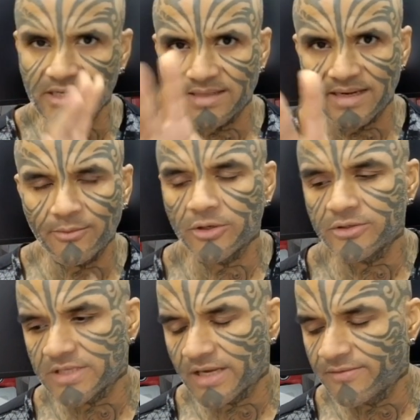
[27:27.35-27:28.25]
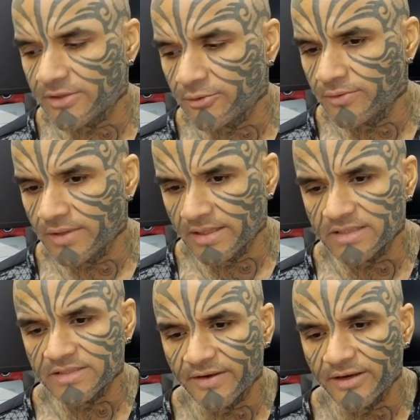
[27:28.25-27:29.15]
that I want to share with you in
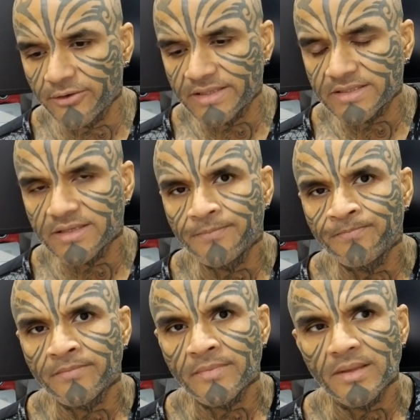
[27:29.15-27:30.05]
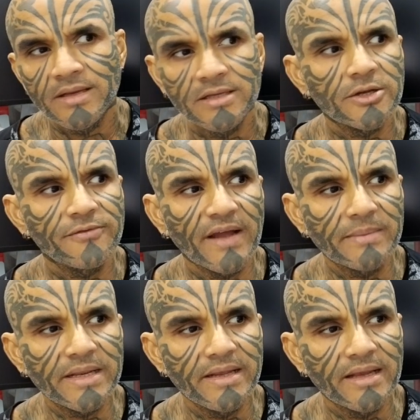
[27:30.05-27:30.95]
this video is Is your
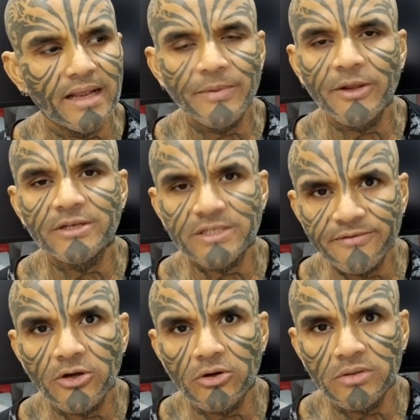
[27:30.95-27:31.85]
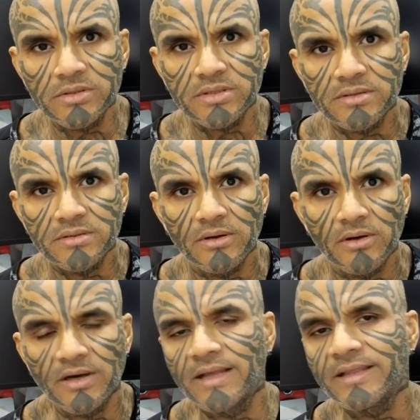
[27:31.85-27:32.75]
family helping you achieve your goals
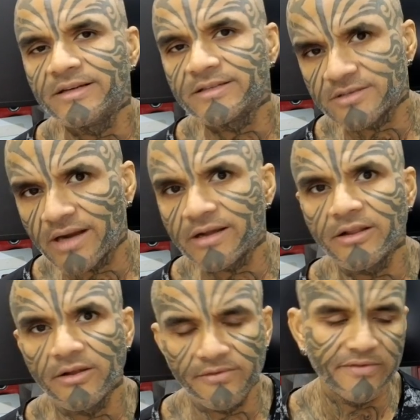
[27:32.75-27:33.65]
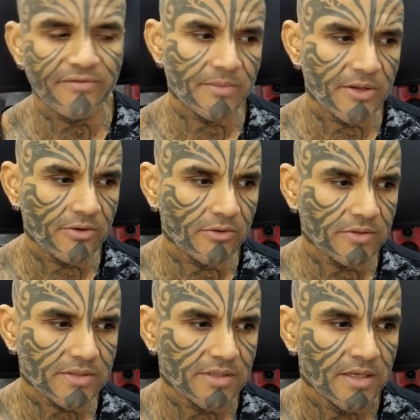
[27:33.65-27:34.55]
or are they distracting you away from your
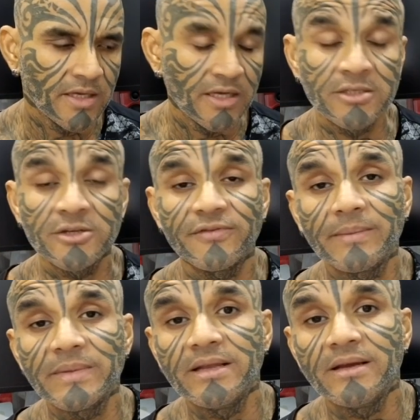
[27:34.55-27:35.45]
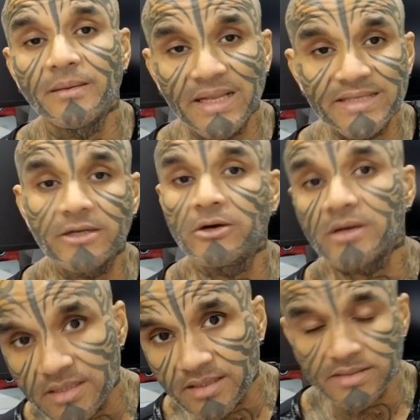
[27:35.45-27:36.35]
goals? Is your family a blessing or
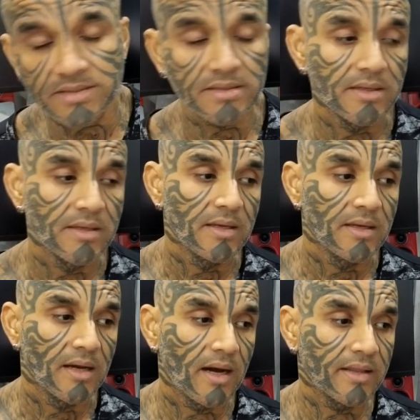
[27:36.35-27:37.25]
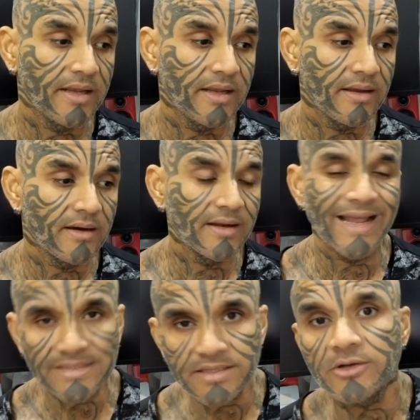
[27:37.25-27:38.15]
a curse? Are they an
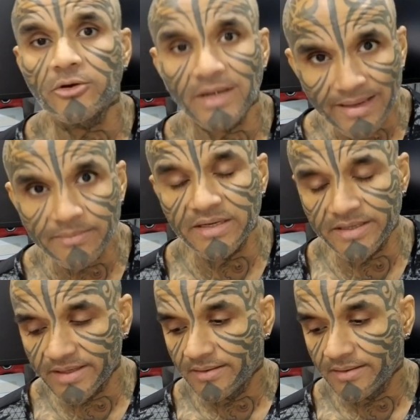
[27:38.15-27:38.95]
asset or liability?